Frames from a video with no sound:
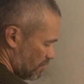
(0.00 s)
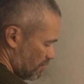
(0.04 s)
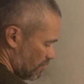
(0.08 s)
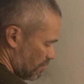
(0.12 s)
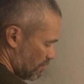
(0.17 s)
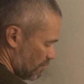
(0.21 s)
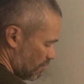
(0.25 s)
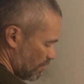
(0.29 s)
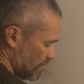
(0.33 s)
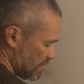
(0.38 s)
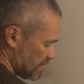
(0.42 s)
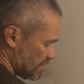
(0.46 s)
or
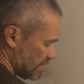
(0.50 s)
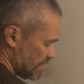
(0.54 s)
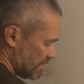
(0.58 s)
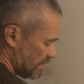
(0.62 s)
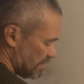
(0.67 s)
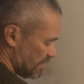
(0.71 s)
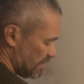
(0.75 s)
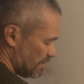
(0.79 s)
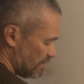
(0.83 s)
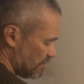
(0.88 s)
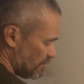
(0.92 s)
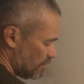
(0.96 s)
we say
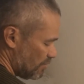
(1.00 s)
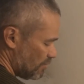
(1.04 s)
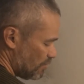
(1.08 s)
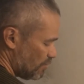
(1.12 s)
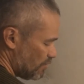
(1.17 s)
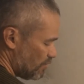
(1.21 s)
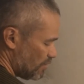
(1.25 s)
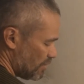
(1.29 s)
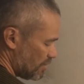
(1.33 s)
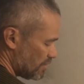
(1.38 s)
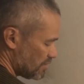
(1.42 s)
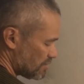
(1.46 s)
the
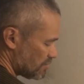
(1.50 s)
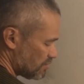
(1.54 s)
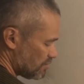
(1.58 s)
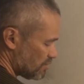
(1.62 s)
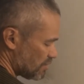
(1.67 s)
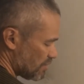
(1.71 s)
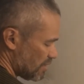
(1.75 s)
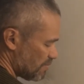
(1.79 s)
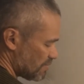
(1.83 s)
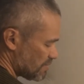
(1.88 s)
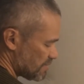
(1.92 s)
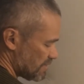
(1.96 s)
u is 2
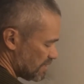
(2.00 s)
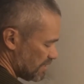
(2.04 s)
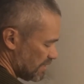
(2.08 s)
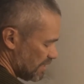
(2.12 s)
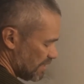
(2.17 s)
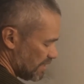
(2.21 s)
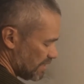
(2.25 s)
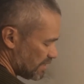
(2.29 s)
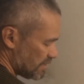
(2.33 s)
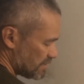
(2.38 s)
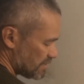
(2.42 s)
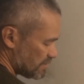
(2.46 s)
times
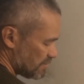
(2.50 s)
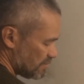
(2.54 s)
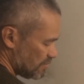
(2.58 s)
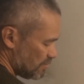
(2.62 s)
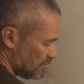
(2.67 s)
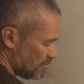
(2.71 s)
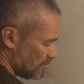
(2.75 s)
dx.